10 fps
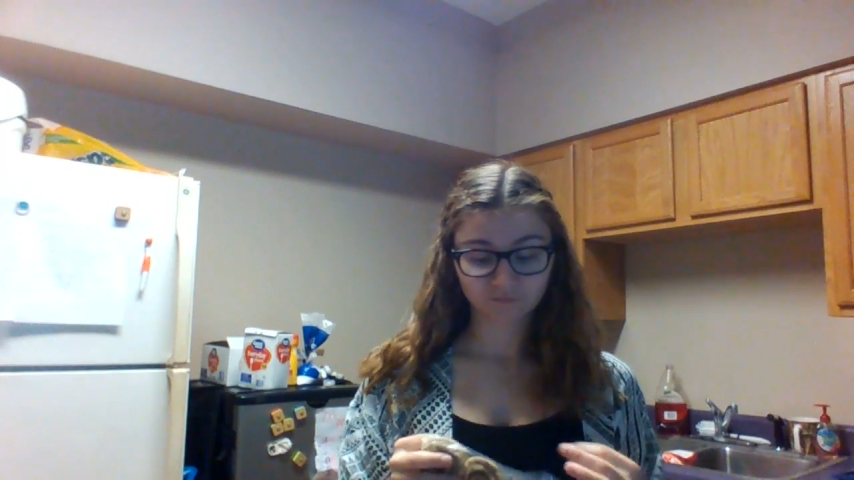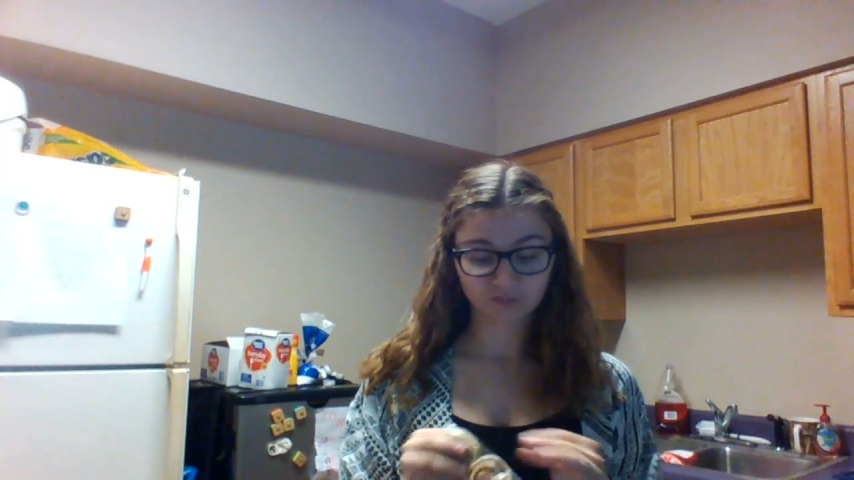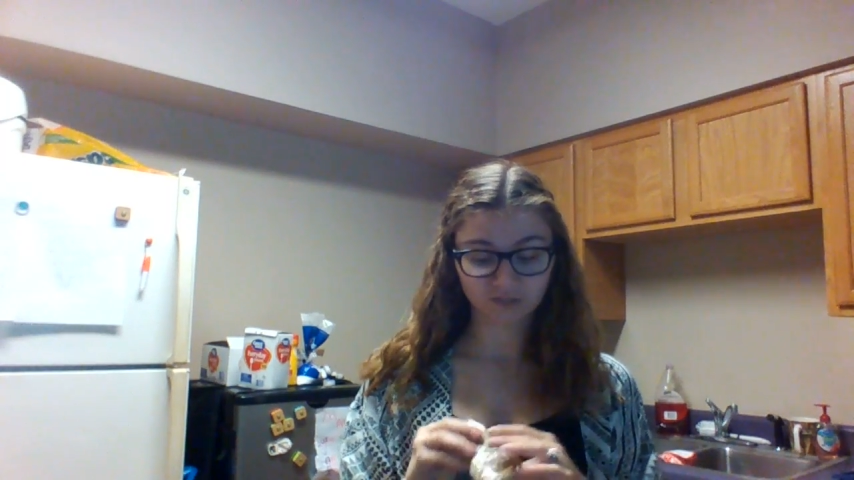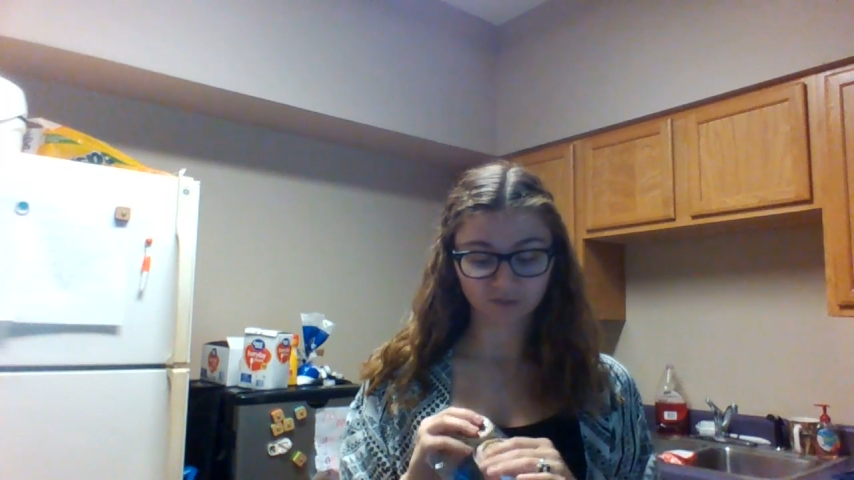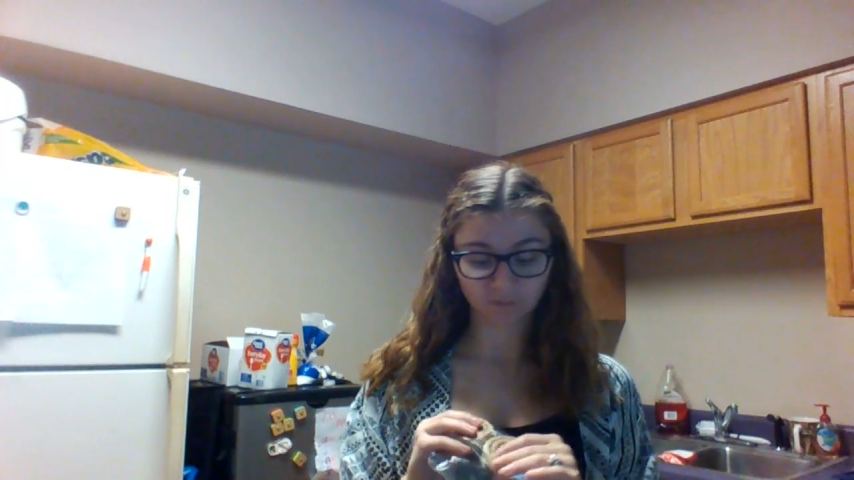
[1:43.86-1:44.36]

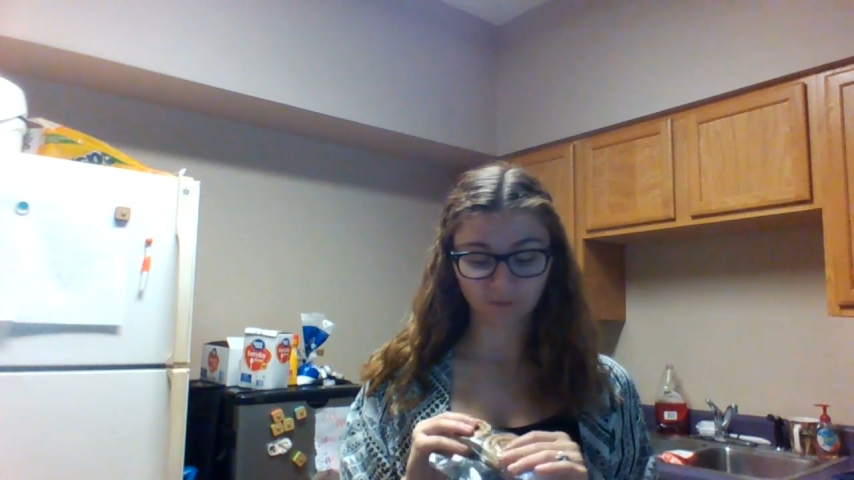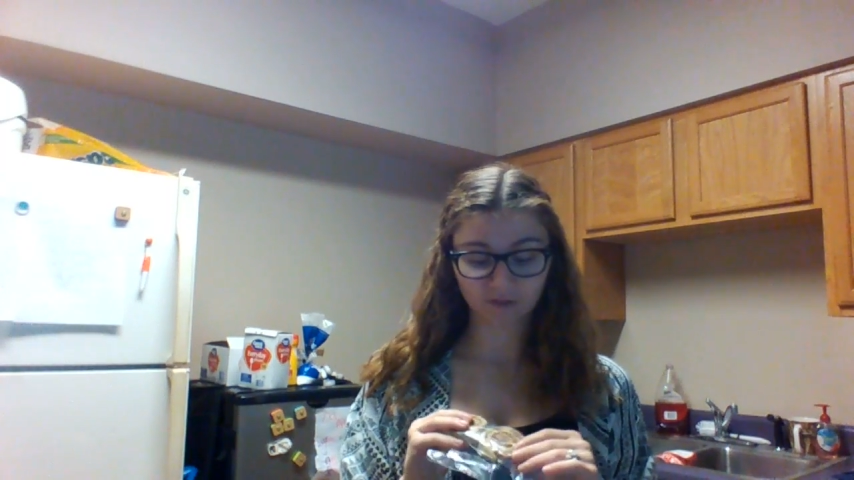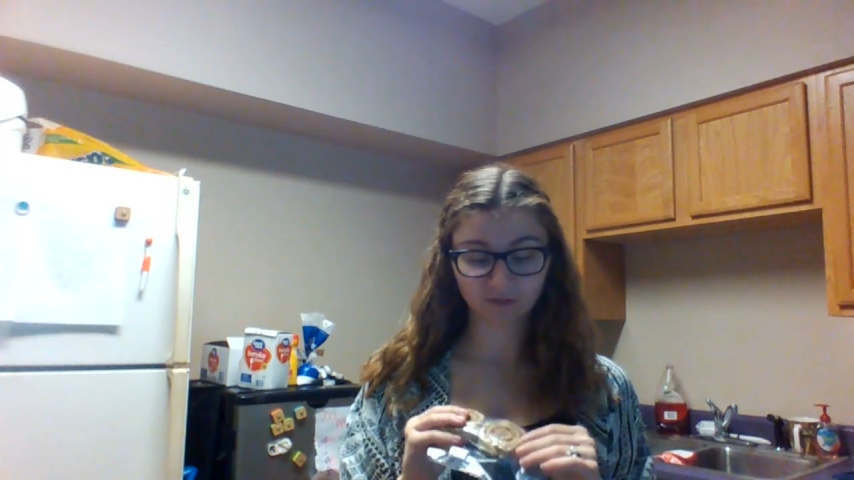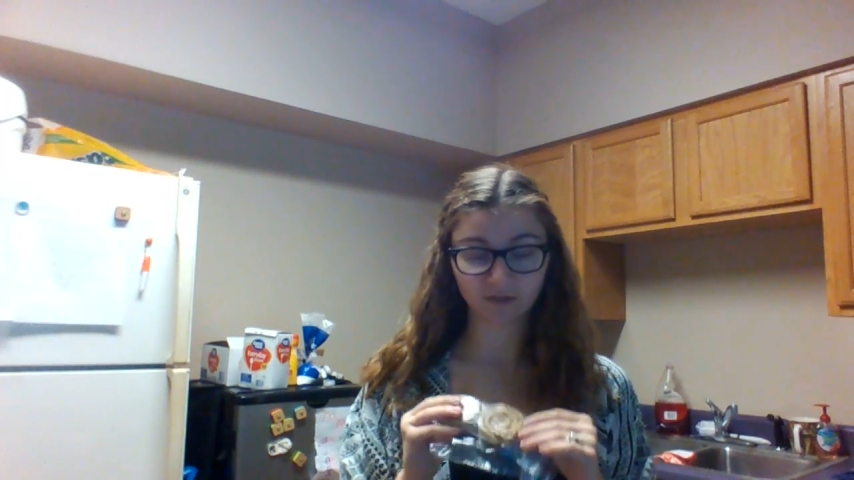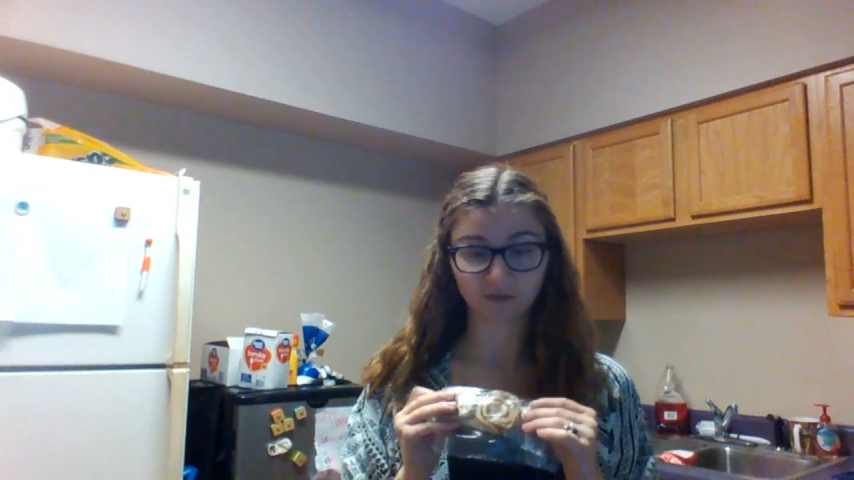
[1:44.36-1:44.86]
to deal with.
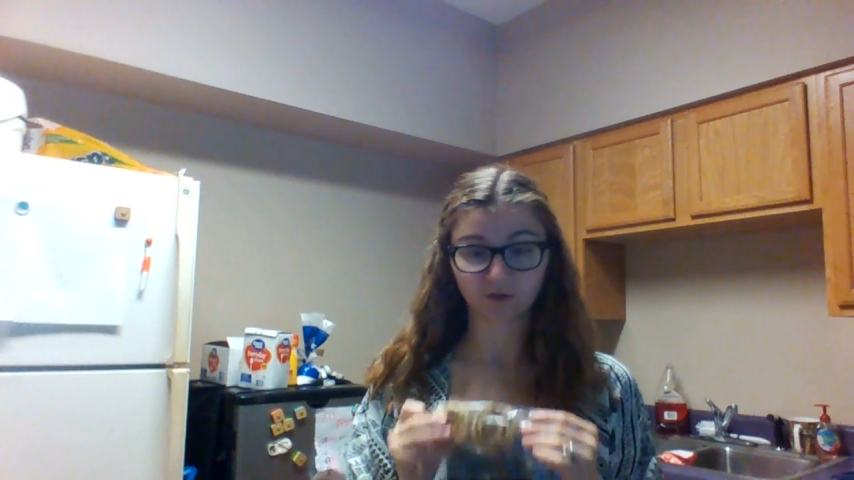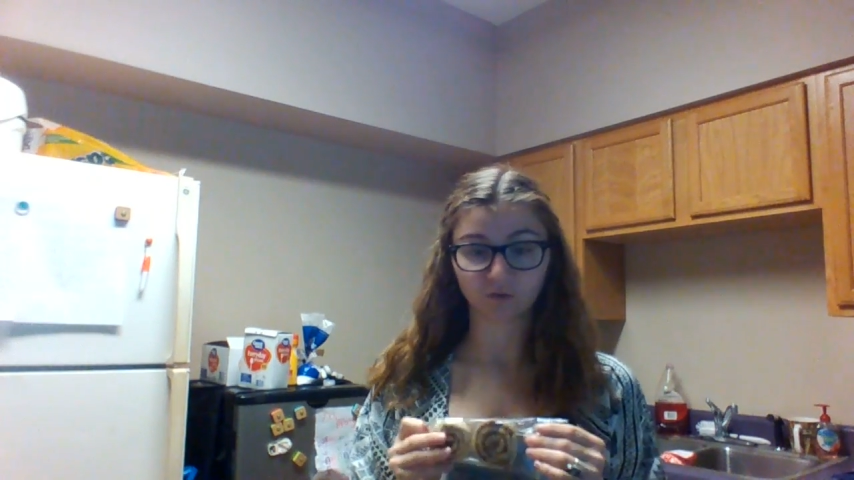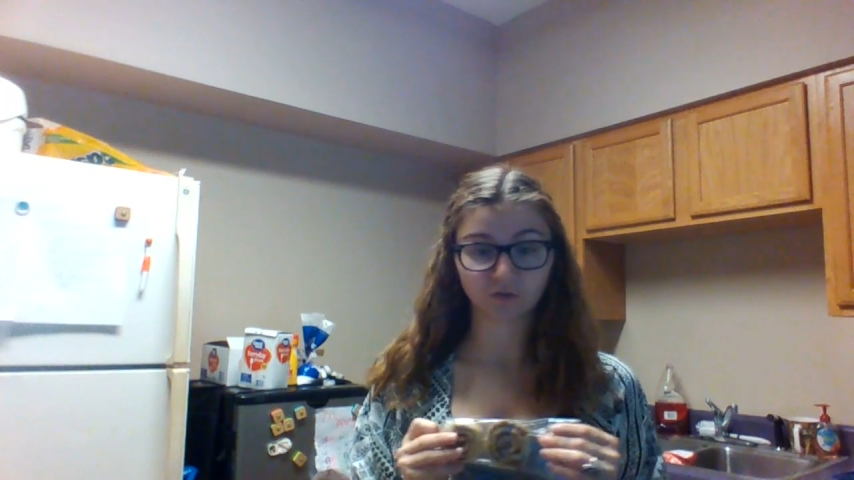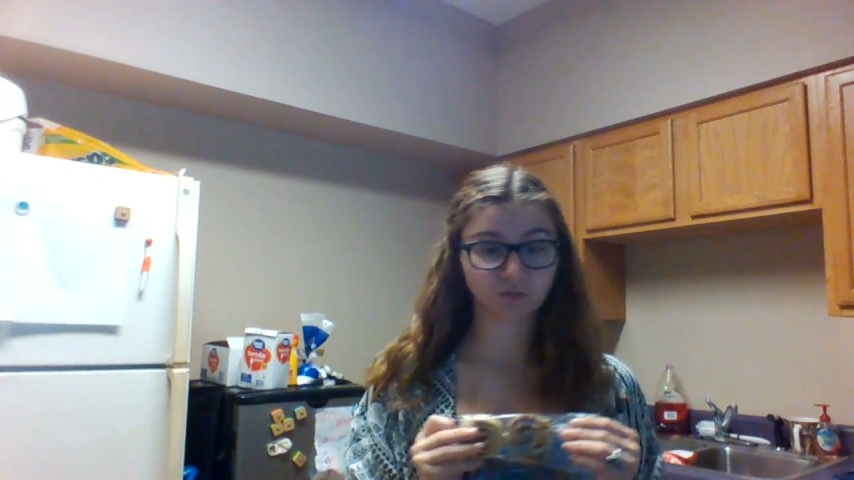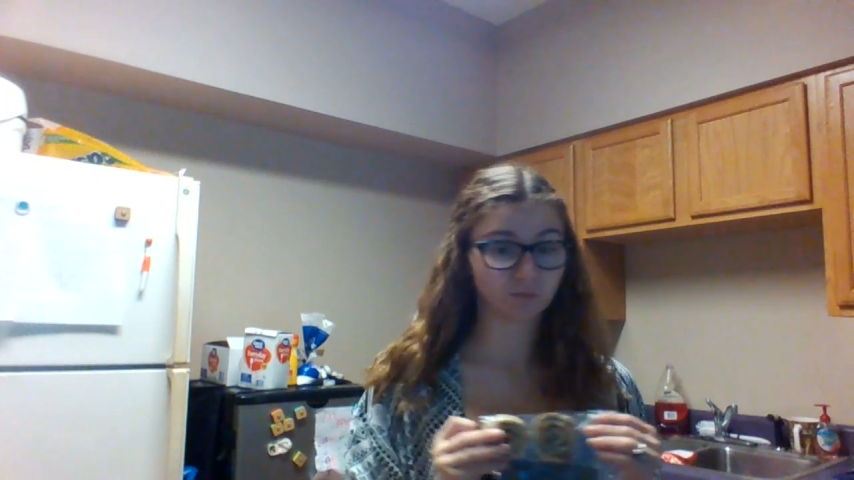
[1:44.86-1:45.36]
And you're going to